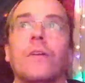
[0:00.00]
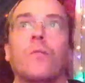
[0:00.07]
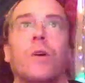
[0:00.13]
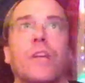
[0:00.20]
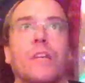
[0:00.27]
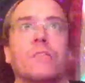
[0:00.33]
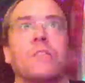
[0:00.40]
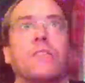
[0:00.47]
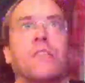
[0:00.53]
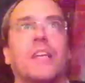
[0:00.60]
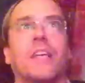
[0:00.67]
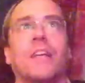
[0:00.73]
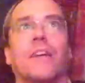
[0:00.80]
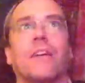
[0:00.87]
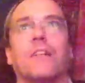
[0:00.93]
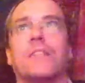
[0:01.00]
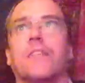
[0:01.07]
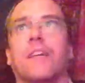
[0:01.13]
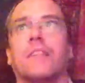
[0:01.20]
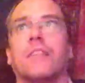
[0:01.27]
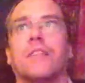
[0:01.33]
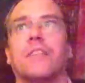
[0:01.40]
What you see here is
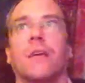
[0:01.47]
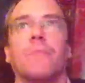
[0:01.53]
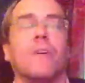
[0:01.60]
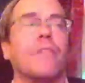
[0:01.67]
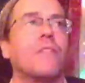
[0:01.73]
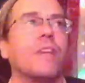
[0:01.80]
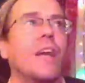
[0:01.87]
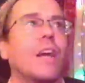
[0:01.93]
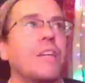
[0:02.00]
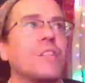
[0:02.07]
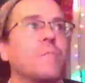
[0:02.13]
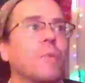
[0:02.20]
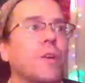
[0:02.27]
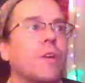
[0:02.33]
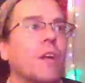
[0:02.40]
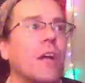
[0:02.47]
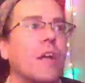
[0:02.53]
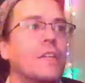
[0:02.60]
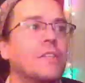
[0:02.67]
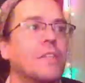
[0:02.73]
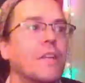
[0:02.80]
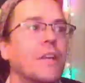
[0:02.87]
like the tip of the iceberg,
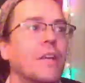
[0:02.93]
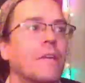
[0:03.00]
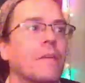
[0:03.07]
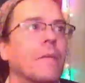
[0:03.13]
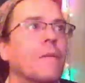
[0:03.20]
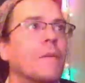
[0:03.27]
honestly.